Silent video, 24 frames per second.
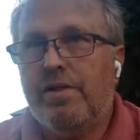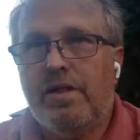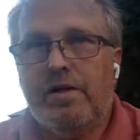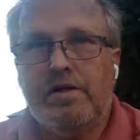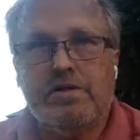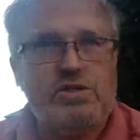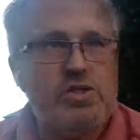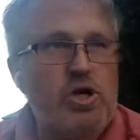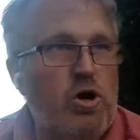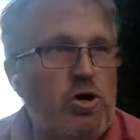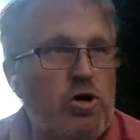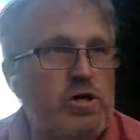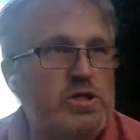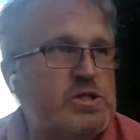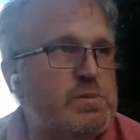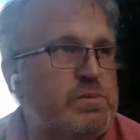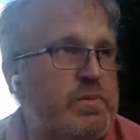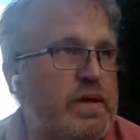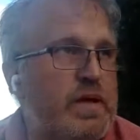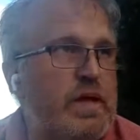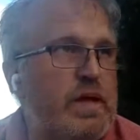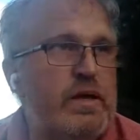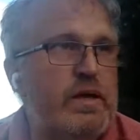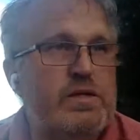to charge
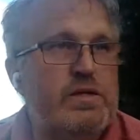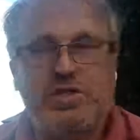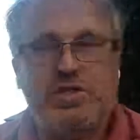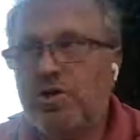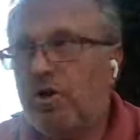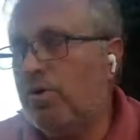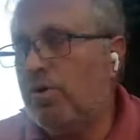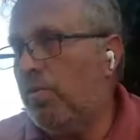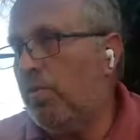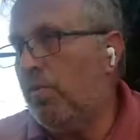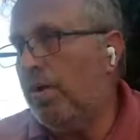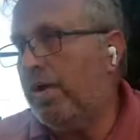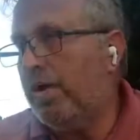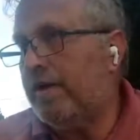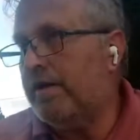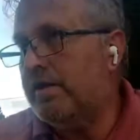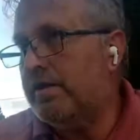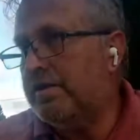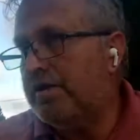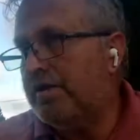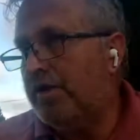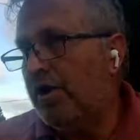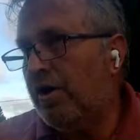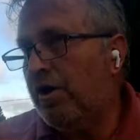me and start
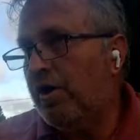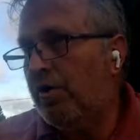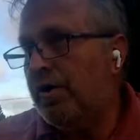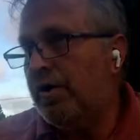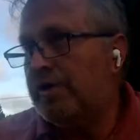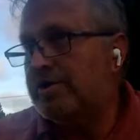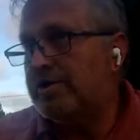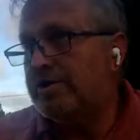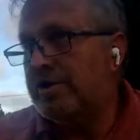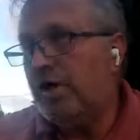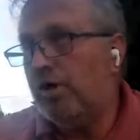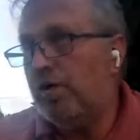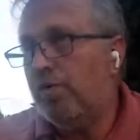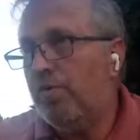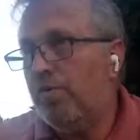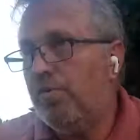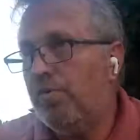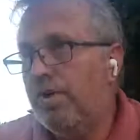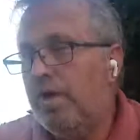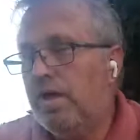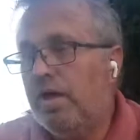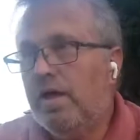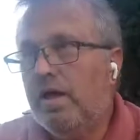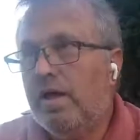wanting to, and
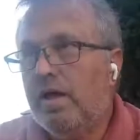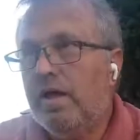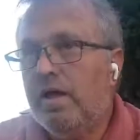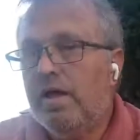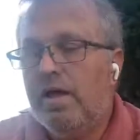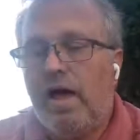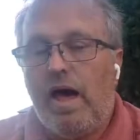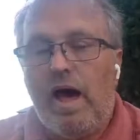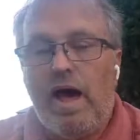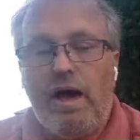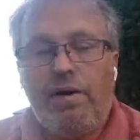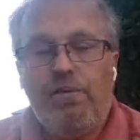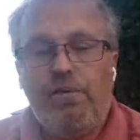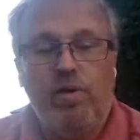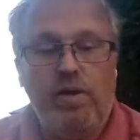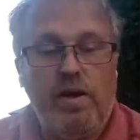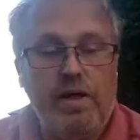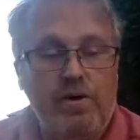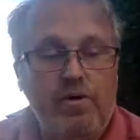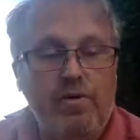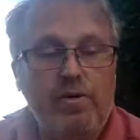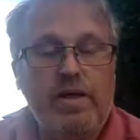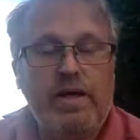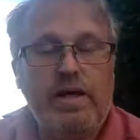so I
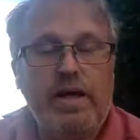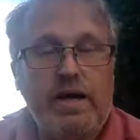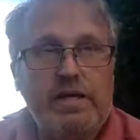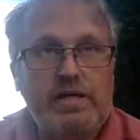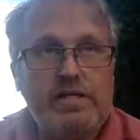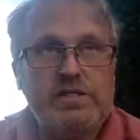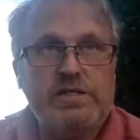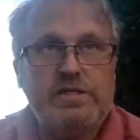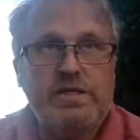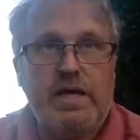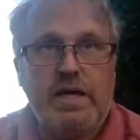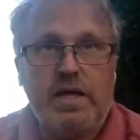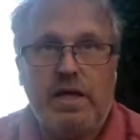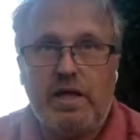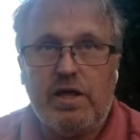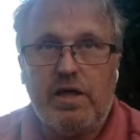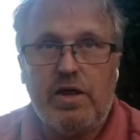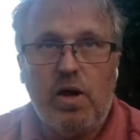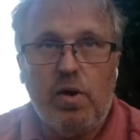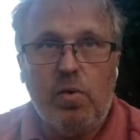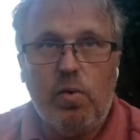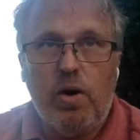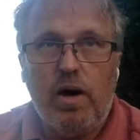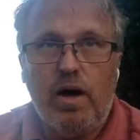just said,
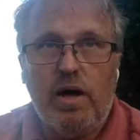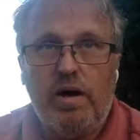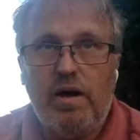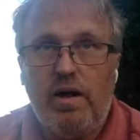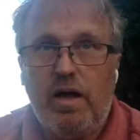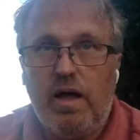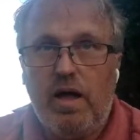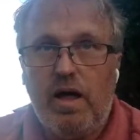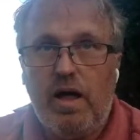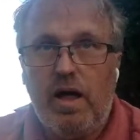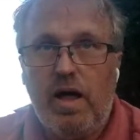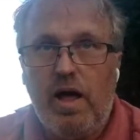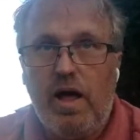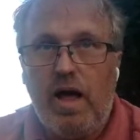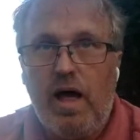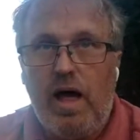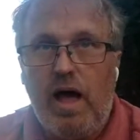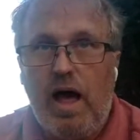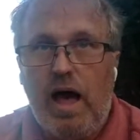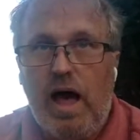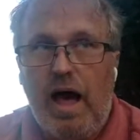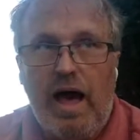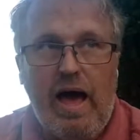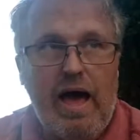you know what,
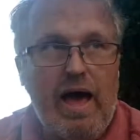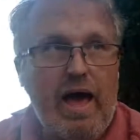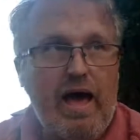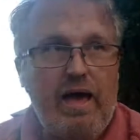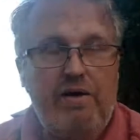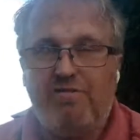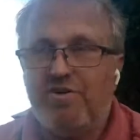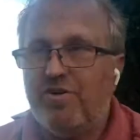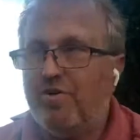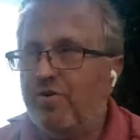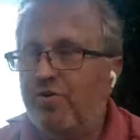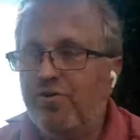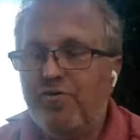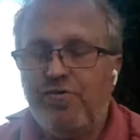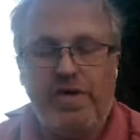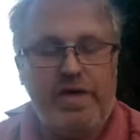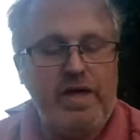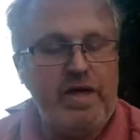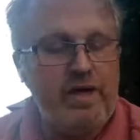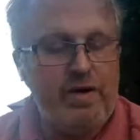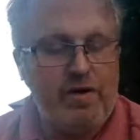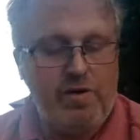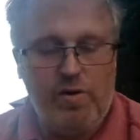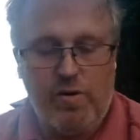I have a new
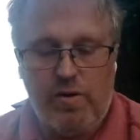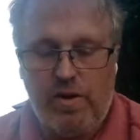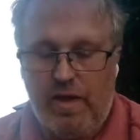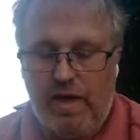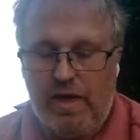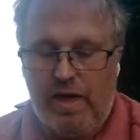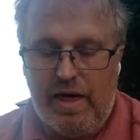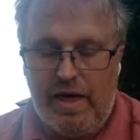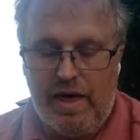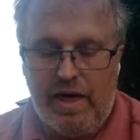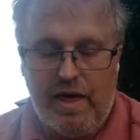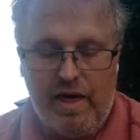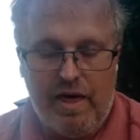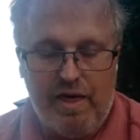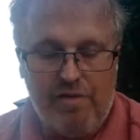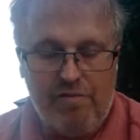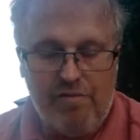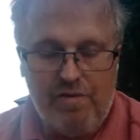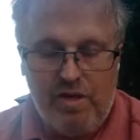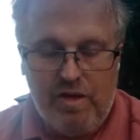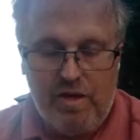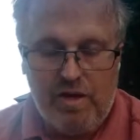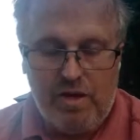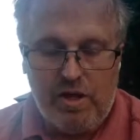vehicle. I
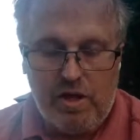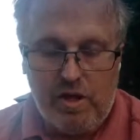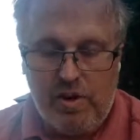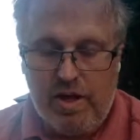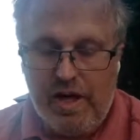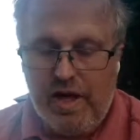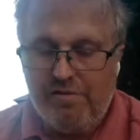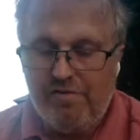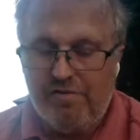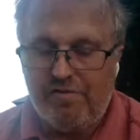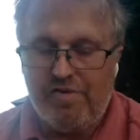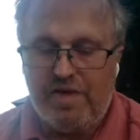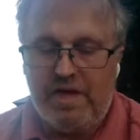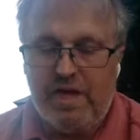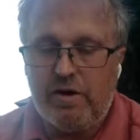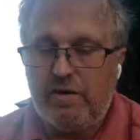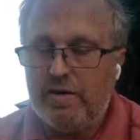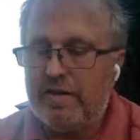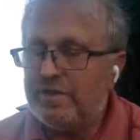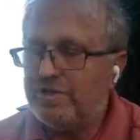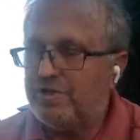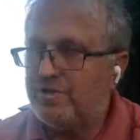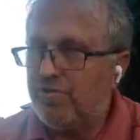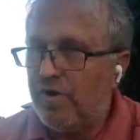have a
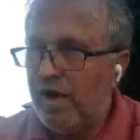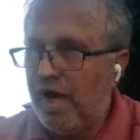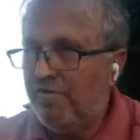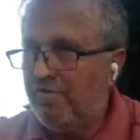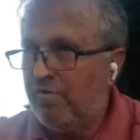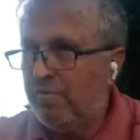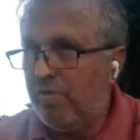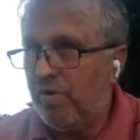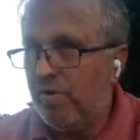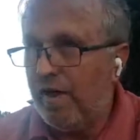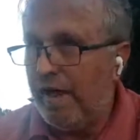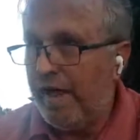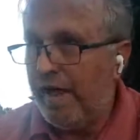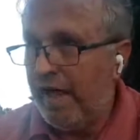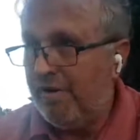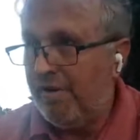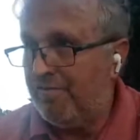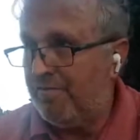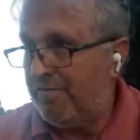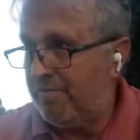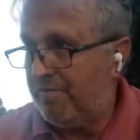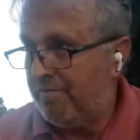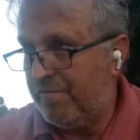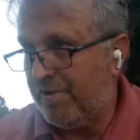vehicle that's drivable. I
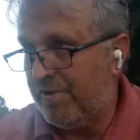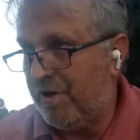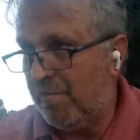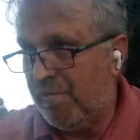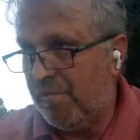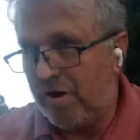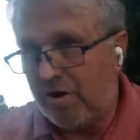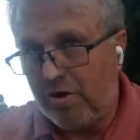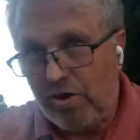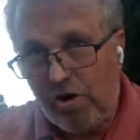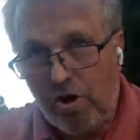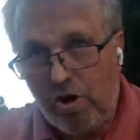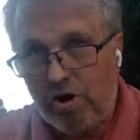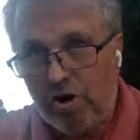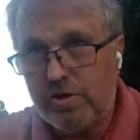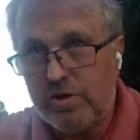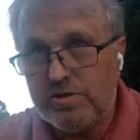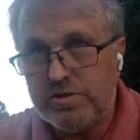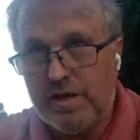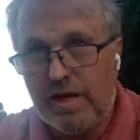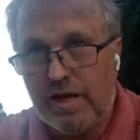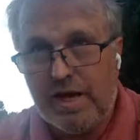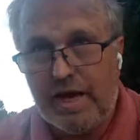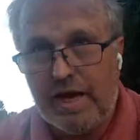have, my
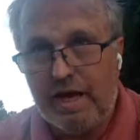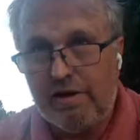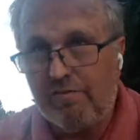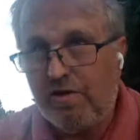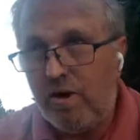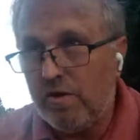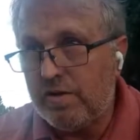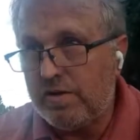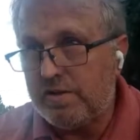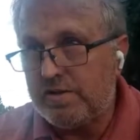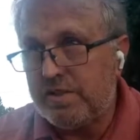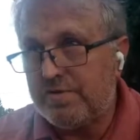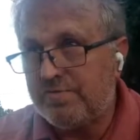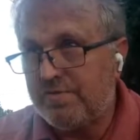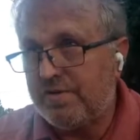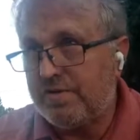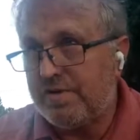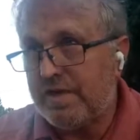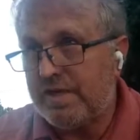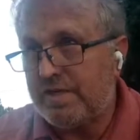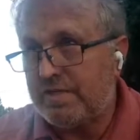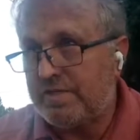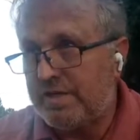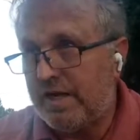cards. I have all these
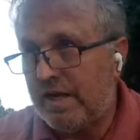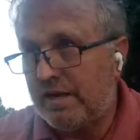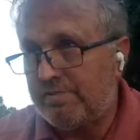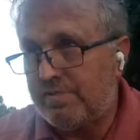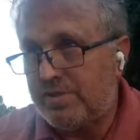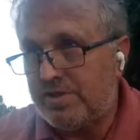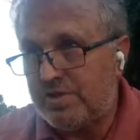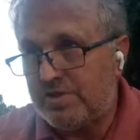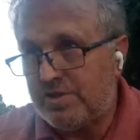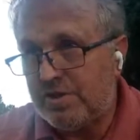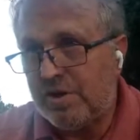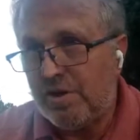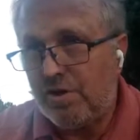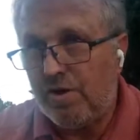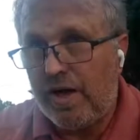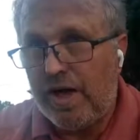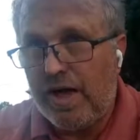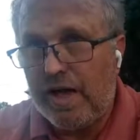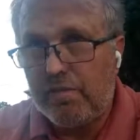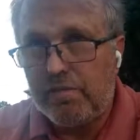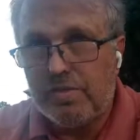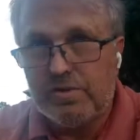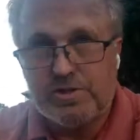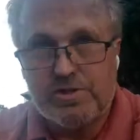different things that I'm just,
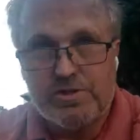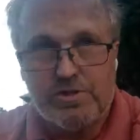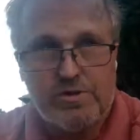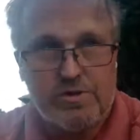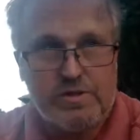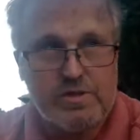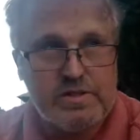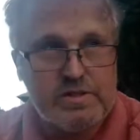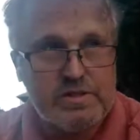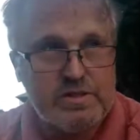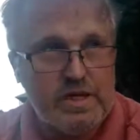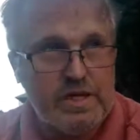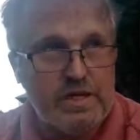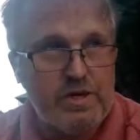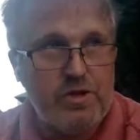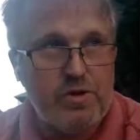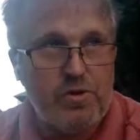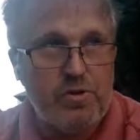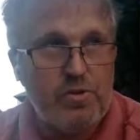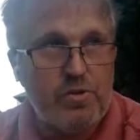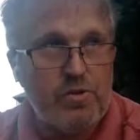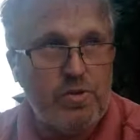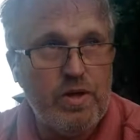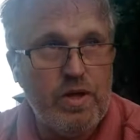able to
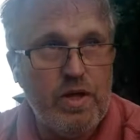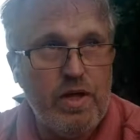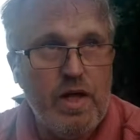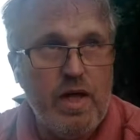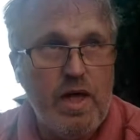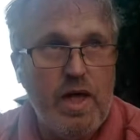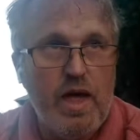continue.